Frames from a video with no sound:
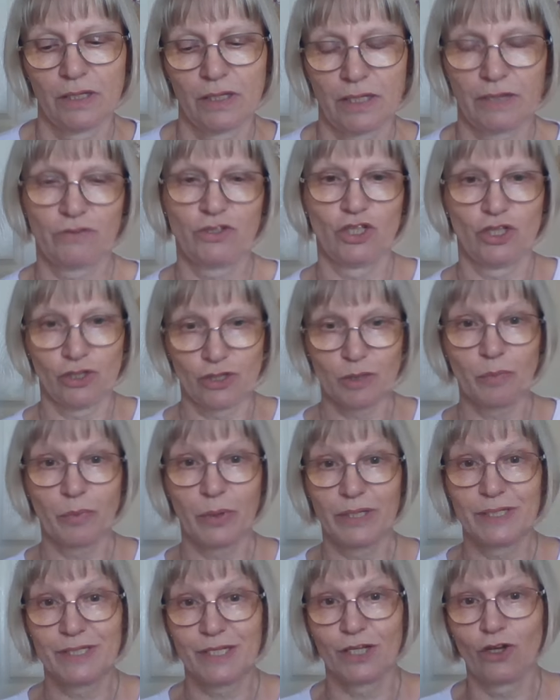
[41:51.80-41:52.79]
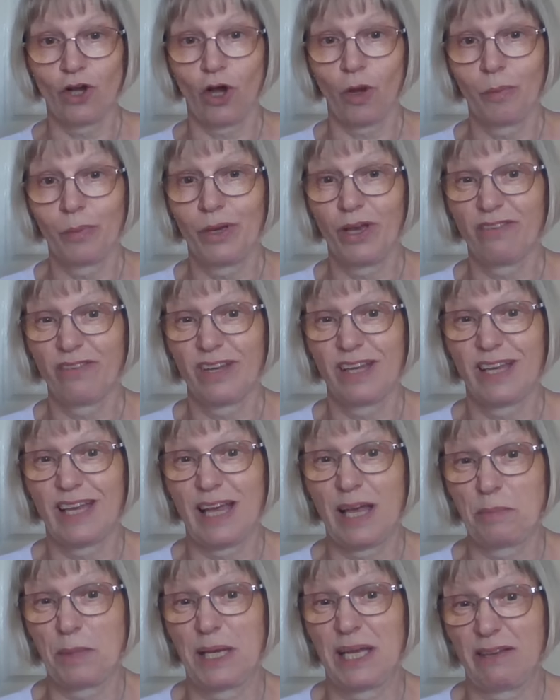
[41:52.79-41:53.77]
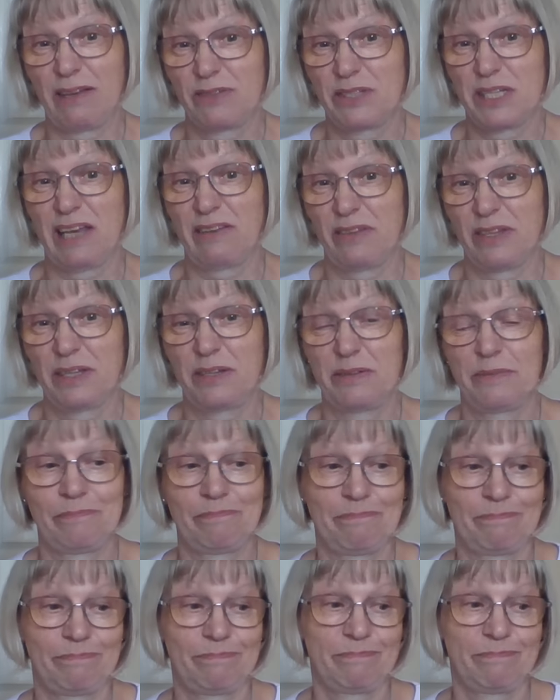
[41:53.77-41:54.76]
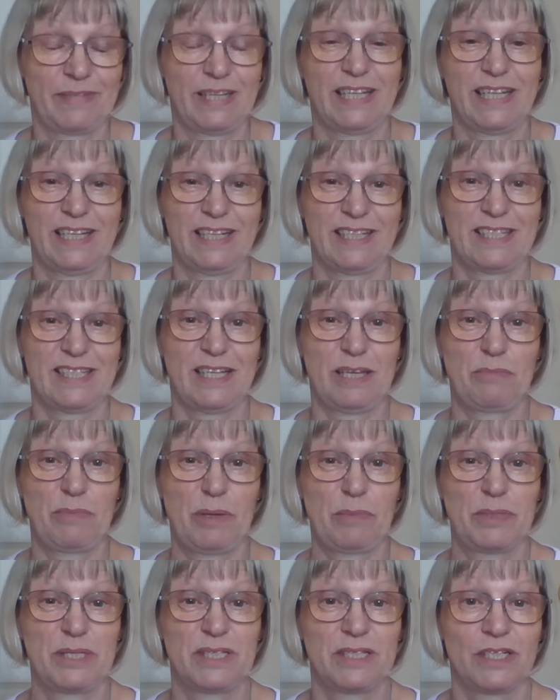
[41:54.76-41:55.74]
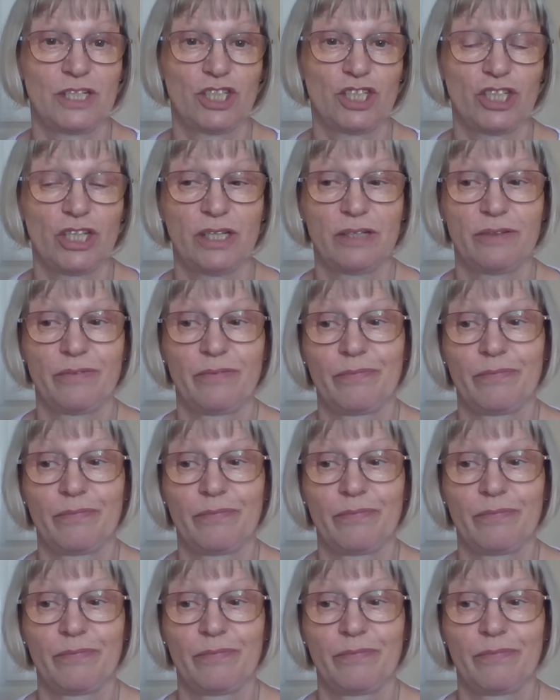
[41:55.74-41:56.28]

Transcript: she does a printed copy of it, I might have to have it. And like I say, maybe stitch it